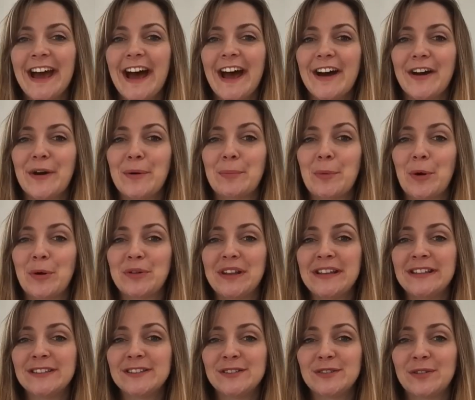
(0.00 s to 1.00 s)
um, on
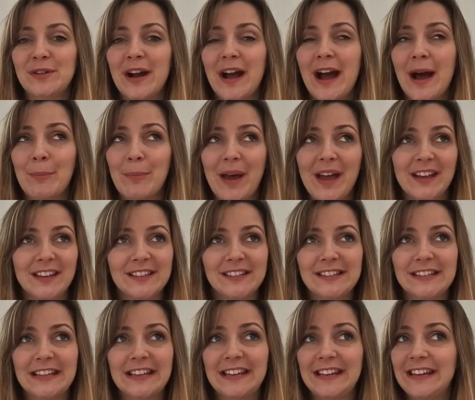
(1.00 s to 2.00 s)
Instagram,
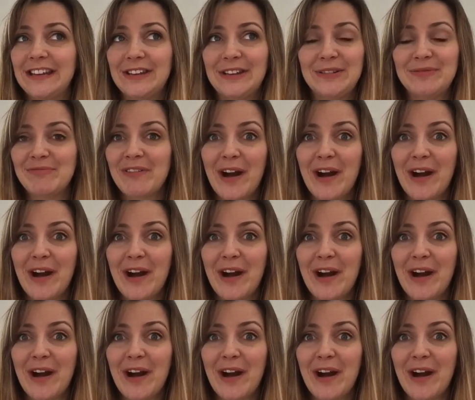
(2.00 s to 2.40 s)
Etsy,